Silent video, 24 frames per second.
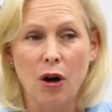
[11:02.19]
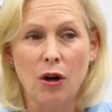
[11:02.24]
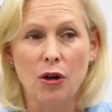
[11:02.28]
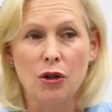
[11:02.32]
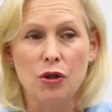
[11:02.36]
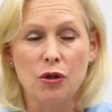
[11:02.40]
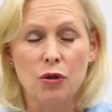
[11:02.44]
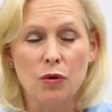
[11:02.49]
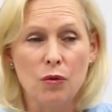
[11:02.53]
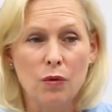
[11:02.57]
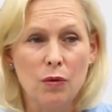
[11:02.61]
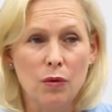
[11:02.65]
our
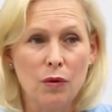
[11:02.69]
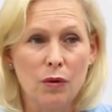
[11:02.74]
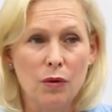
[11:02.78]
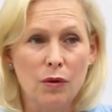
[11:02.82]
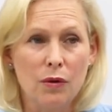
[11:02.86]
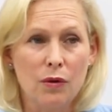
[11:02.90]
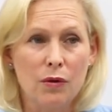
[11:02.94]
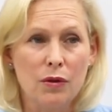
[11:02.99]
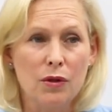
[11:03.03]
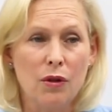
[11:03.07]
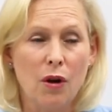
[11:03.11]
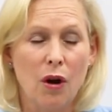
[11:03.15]

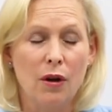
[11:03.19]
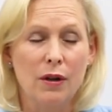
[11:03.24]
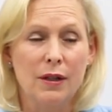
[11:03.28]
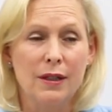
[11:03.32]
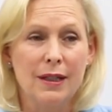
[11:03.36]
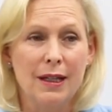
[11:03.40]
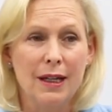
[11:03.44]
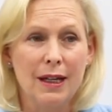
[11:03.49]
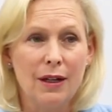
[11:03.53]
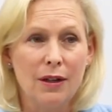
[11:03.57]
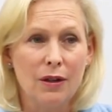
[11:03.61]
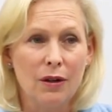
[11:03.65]
schools, our
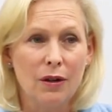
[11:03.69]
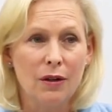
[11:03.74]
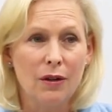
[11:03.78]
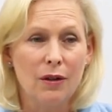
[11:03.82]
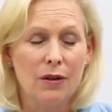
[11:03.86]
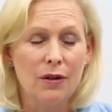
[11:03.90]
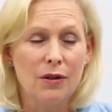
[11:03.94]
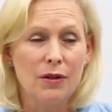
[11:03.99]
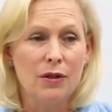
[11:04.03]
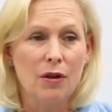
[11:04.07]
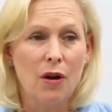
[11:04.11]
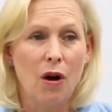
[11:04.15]

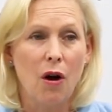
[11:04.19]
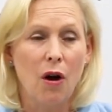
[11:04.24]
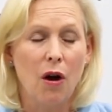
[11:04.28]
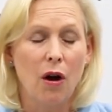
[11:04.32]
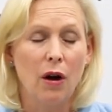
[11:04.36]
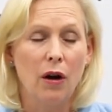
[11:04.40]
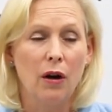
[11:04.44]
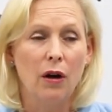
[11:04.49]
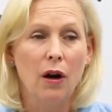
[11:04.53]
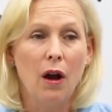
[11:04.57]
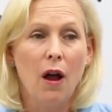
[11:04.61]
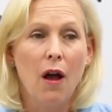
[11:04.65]
seniors,
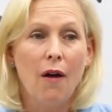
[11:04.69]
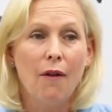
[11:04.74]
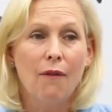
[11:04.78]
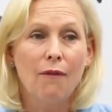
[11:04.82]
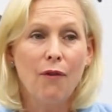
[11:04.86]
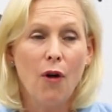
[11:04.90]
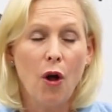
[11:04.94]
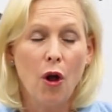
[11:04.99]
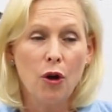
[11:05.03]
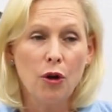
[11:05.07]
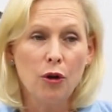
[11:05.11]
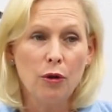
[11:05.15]
our
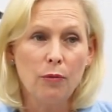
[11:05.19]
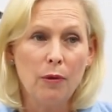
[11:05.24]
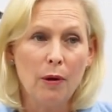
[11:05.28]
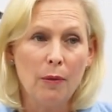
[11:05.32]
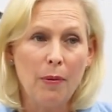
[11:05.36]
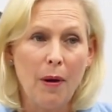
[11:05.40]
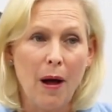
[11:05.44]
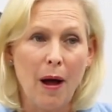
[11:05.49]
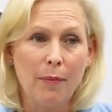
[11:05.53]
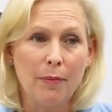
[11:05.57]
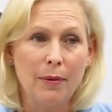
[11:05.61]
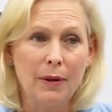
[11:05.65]
vulnerable
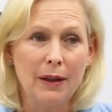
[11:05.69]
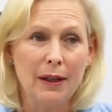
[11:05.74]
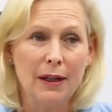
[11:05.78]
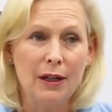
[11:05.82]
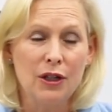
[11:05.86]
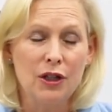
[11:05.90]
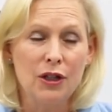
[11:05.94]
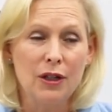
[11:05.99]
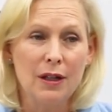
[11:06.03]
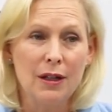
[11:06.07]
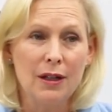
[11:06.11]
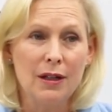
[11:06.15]

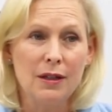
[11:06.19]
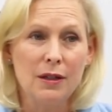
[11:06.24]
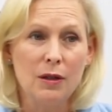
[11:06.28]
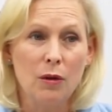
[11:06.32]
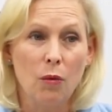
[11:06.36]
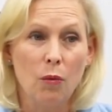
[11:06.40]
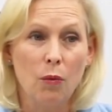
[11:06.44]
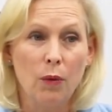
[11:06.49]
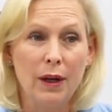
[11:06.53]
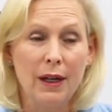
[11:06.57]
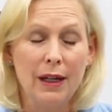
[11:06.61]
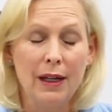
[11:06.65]
populations,
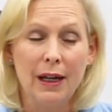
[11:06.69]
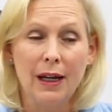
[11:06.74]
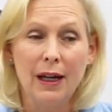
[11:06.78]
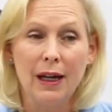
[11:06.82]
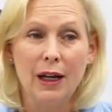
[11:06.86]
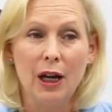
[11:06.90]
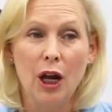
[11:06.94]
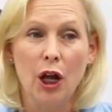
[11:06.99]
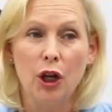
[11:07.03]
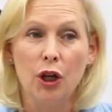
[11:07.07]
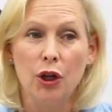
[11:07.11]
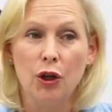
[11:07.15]
we
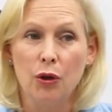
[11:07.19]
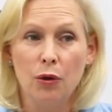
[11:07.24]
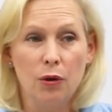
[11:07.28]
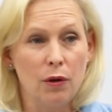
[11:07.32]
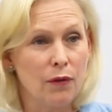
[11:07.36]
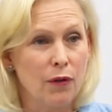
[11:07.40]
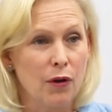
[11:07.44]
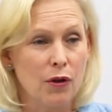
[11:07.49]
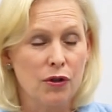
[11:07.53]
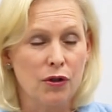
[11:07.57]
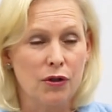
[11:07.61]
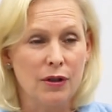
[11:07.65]
need
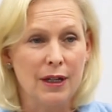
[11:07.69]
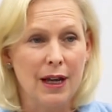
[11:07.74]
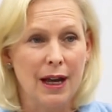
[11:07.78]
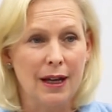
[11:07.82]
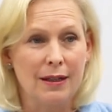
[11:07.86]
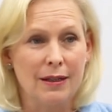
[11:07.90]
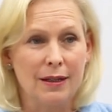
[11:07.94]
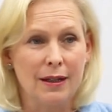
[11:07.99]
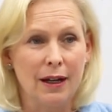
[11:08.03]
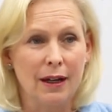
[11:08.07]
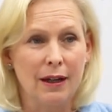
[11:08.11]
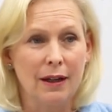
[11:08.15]
universal
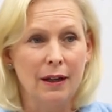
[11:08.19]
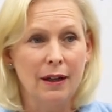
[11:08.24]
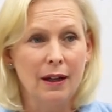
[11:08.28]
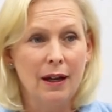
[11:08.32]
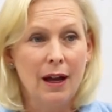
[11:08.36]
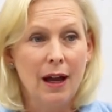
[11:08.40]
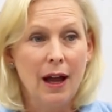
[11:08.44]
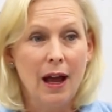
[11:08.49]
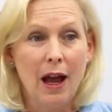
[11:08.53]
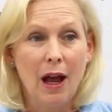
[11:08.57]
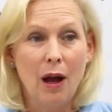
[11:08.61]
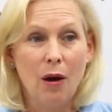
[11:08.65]
testing.
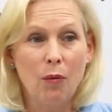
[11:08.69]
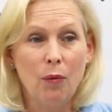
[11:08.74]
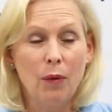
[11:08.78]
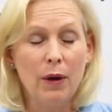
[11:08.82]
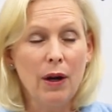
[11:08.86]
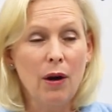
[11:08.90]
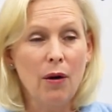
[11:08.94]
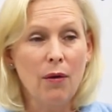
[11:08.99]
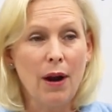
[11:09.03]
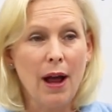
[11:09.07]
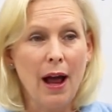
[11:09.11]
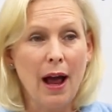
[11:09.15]
And we
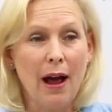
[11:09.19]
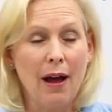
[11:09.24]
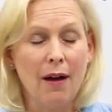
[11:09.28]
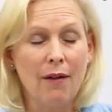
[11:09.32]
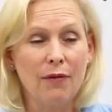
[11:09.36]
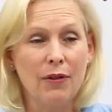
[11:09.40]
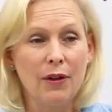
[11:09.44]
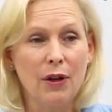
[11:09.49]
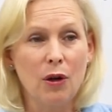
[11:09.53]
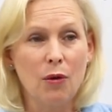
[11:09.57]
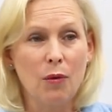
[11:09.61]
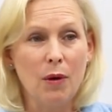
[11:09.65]
don't
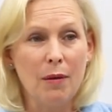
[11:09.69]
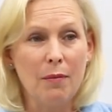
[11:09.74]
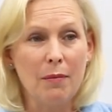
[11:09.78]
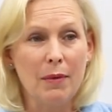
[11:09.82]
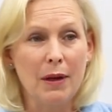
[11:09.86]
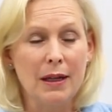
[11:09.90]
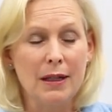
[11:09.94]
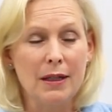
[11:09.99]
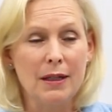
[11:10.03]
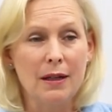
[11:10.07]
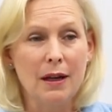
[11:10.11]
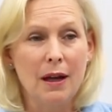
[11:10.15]
have the
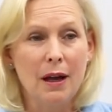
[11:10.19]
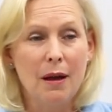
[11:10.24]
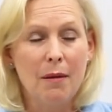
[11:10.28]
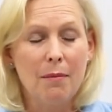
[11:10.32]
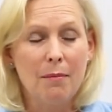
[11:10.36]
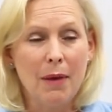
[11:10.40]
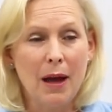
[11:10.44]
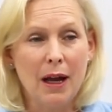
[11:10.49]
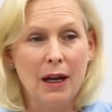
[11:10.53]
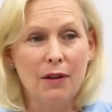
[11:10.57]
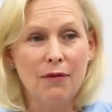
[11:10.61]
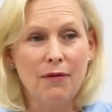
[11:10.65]
equipment
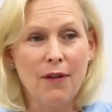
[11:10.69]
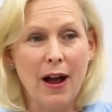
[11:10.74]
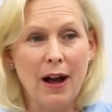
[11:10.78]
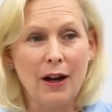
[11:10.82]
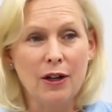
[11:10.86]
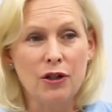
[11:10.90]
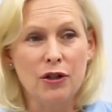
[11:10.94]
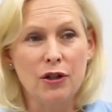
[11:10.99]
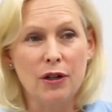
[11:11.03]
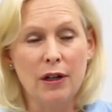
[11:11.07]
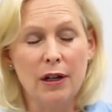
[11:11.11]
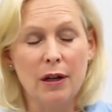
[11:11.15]

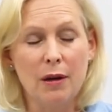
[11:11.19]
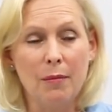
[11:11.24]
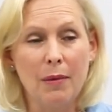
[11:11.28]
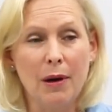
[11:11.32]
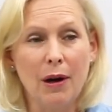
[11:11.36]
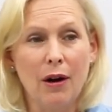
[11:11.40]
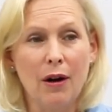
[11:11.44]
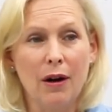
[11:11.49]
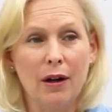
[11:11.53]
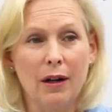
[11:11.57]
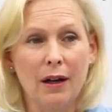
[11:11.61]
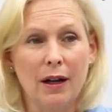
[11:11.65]
manufactured in
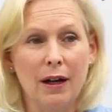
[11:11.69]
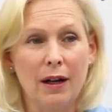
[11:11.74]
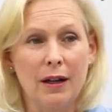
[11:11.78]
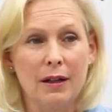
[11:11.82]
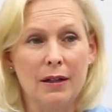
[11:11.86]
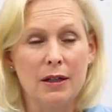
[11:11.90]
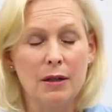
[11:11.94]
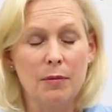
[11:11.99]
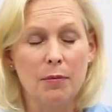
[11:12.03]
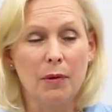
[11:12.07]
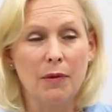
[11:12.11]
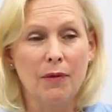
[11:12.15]
America
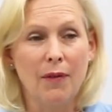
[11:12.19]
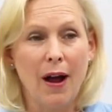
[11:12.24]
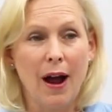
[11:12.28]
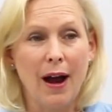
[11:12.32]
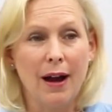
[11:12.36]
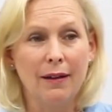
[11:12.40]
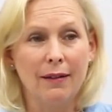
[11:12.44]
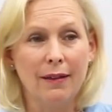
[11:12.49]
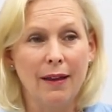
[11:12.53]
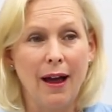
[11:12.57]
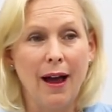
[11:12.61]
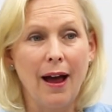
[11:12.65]
to
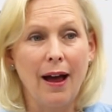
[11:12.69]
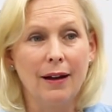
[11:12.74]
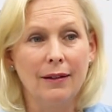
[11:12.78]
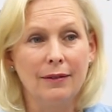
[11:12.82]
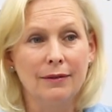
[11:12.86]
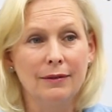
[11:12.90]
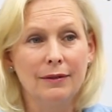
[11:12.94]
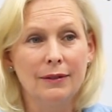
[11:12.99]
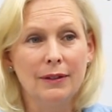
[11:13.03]
provide that.